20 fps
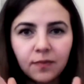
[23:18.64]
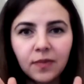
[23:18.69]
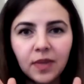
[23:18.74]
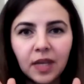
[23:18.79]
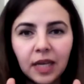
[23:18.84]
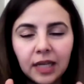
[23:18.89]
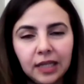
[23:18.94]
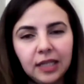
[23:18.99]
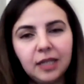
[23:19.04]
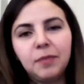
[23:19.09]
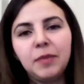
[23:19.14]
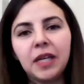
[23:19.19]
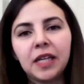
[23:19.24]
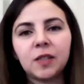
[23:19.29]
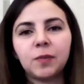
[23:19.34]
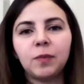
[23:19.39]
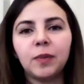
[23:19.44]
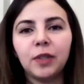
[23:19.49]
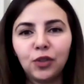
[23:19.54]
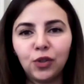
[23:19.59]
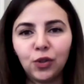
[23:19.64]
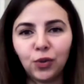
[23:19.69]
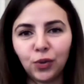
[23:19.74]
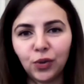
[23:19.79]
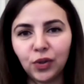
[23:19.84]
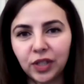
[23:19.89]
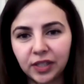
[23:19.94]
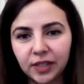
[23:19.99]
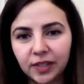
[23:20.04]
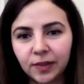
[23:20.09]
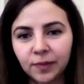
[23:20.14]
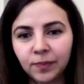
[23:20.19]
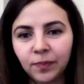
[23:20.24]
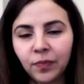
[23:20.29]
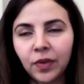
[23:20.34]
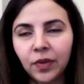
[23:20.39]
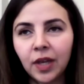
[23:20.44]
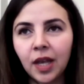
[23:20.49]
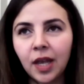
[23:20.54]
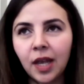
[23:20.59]
let me explain to you this.
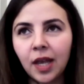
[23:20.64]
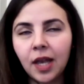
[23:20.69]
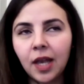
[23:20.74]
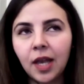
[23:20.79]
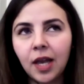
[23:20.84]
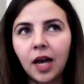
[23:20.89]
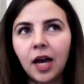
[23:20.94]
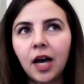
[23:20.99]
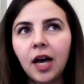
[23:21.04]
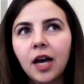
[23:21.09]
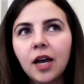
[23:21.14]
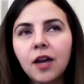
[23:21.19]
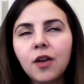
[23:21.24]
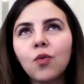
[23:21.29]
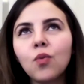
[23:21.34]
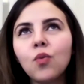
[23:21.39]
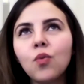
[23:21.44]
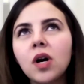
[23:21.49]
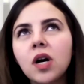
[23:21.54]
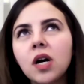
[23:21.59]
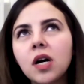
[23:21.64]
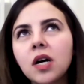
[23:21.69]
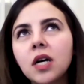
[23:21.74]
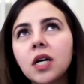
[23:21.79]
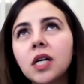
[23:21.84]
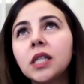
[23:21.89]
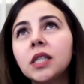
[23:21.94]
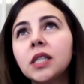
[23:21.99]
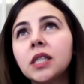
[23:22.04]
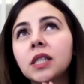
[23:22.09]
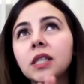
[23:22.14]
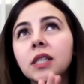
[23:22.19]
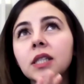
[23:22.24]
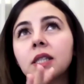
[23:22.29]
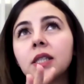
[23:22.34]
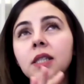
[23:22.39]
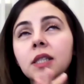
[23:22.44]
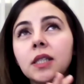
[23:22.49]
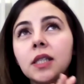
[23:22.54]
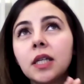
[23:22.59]
I was
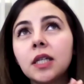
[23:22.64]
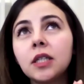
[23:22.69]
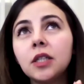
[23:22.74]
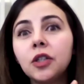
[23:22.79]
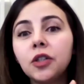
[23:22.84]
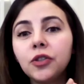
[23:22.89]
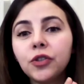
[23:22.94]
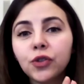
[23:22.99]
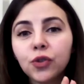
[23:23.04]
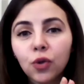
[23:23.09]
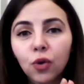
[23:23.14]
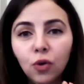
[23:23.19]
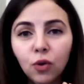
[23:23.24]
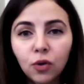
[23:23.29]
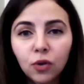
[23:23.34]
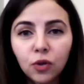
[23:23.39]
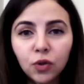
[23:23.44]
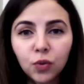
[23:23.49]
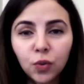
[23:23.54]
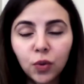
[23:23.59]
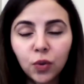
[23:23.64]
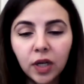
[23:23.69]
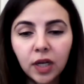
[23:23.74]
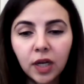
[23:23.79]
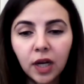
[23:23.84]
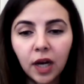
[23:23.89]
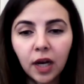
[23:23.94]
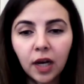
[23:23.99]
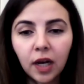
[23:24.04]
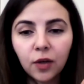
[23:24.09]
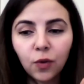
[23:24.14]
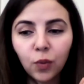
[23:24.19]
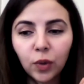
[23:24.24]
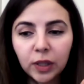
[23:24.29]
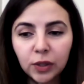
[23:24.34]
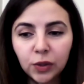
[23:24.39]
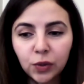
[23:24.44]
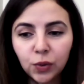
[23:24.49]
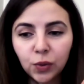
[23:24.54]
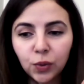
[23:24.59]
10 years old when I
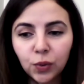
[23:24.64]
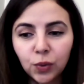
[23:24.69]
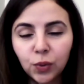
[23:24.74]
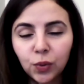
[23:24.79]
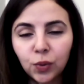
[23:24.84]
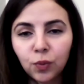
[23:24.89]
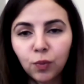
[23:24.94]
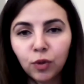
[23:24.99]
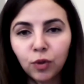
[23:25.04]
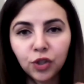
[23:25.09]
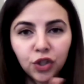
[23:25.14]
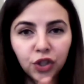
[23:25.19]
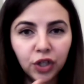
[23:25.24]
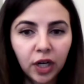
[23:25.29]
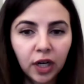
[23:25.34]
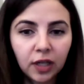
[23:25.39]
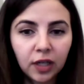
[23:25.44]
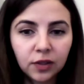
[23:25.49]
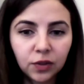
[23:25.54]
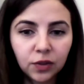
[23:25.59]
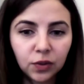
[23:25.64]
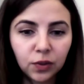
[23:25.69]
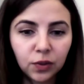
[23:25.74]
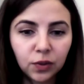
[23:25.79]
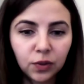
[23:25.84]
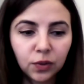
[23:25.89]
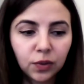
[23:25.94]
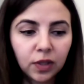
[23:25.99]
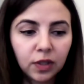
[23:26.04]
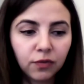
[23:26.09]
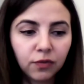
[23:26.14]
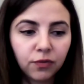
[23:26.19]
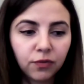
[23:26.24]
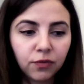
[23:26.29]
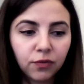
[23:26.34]
went to Montreal to live